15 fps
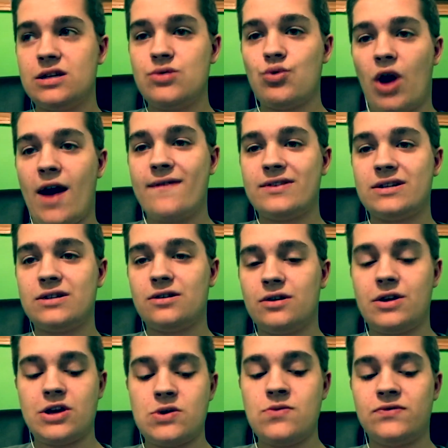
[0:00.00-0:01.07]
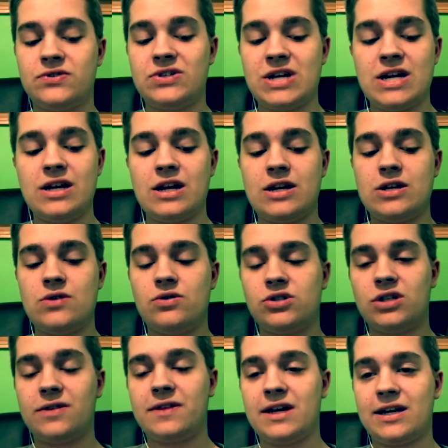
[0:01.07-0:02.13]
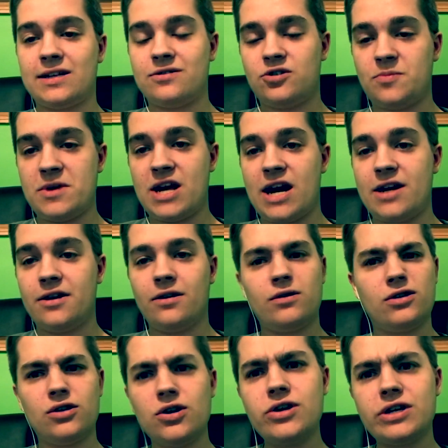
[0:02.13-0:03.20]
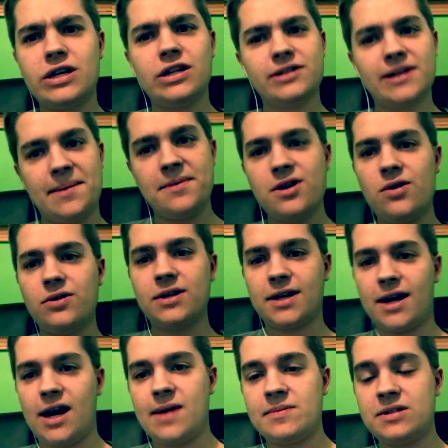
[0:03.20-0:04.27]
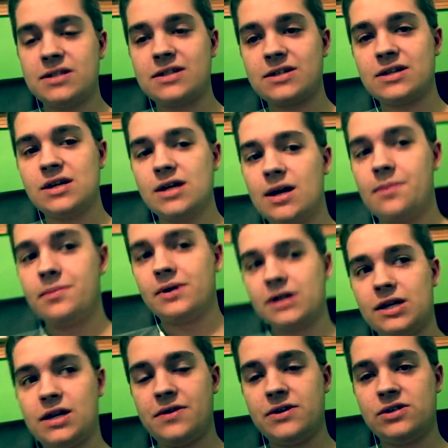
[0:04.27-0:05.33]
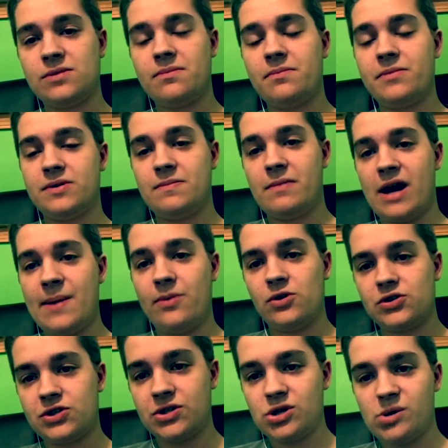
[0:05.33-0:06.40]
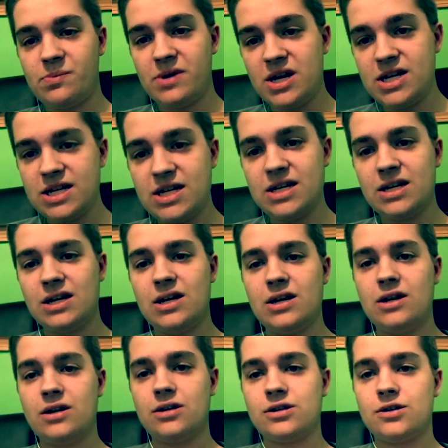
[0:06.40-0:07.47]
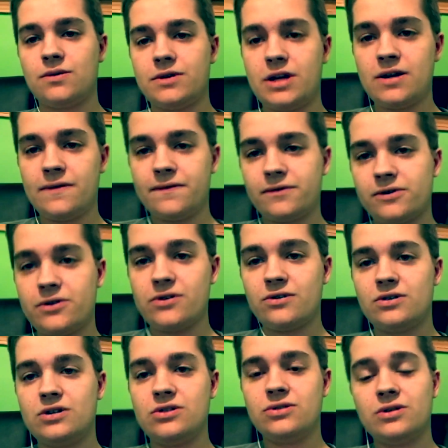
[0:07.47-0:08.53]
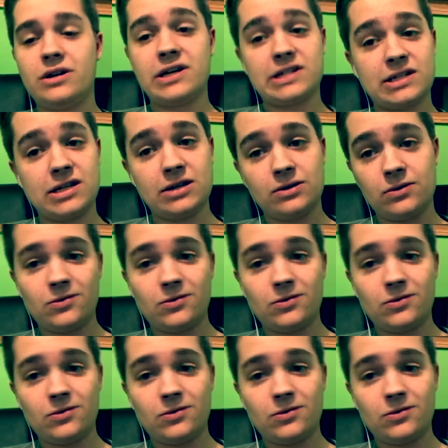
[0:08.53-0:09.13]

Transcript: you haven't or that you've seen and you should think it should be on here. Good. Let me know in the comments. But uh, these are my personal opinion. So without further ado, let's get